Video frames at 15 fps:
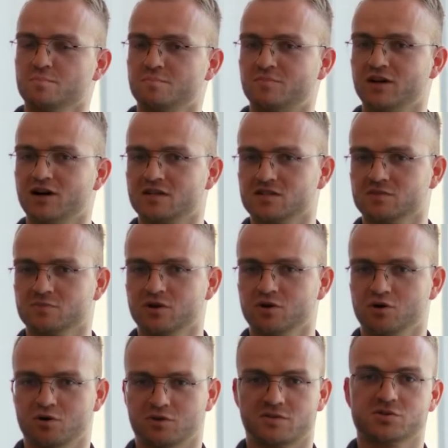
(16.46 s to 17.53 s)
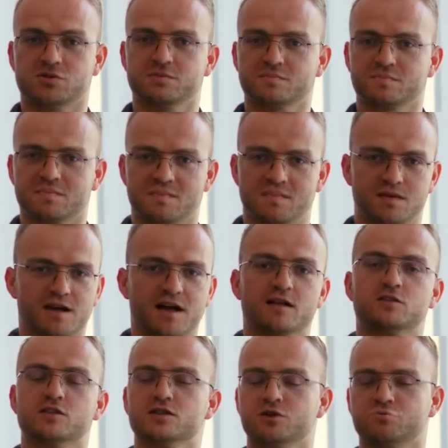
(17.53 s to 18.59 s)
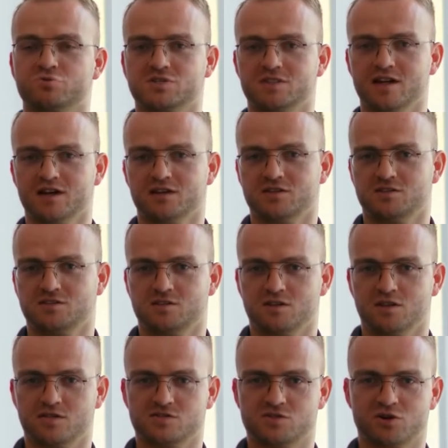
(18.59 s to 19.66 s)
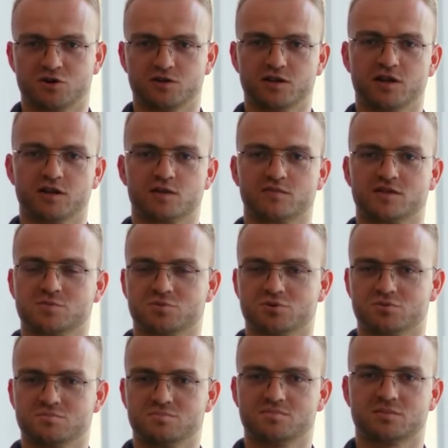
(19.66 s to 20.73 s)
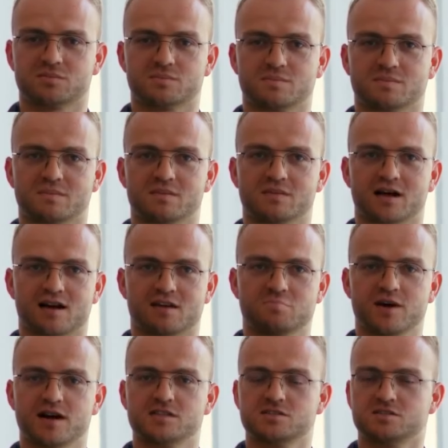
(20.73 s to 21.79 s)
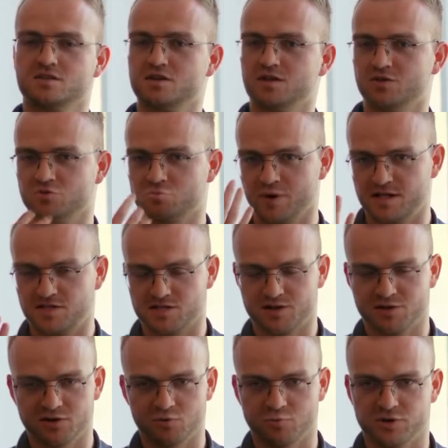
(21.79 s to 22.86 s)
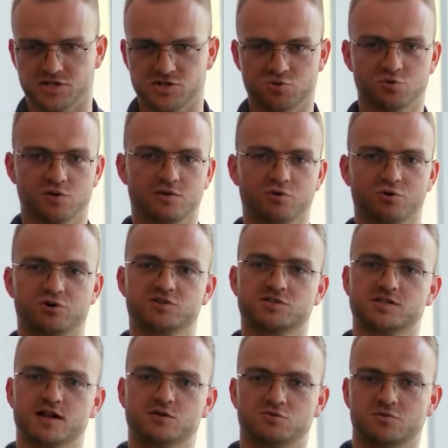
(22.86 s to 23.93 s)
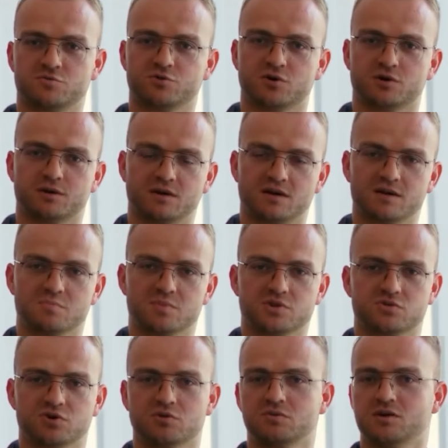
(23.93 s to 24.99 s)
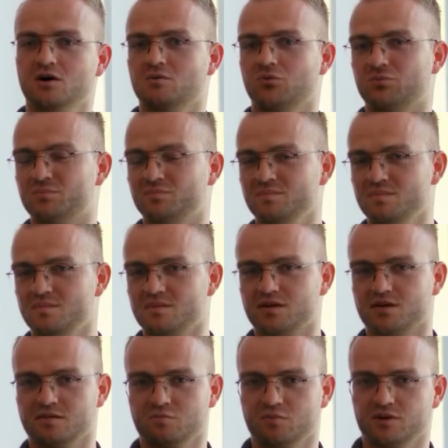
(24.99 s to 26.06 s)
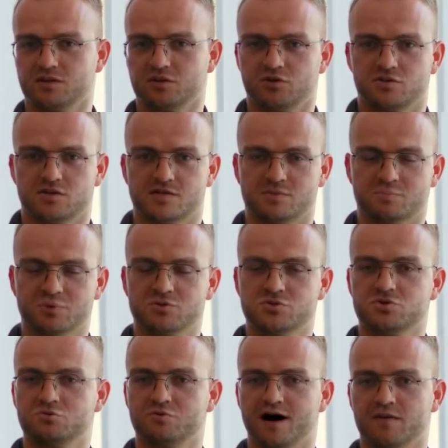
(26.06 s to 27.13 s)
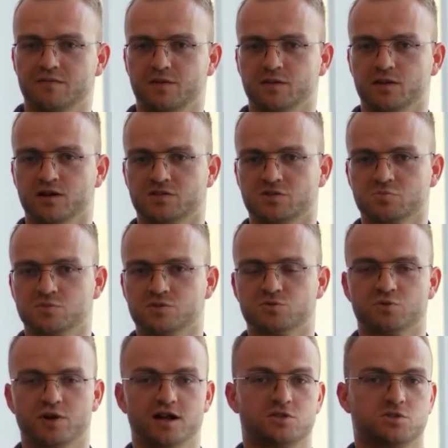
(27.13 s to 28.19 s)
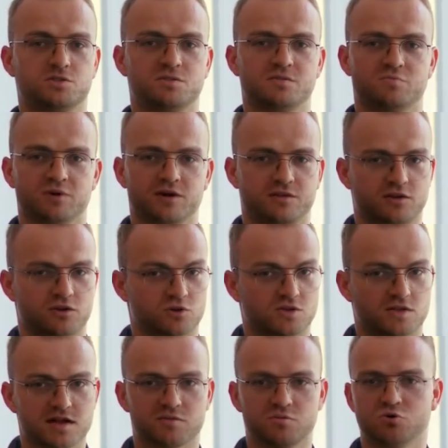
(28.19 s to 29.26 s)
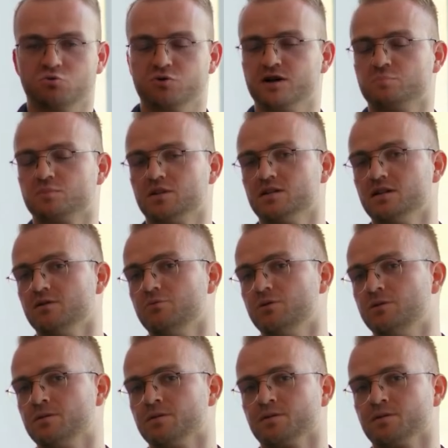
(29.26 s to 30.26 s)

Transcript: The customer calls and the delivery status is not clearly visible. At best, you may still know which tour the order is scheduled for, but you don't know when the goods are supposed to arrive at the customer's location, whether the goods have already been delivered,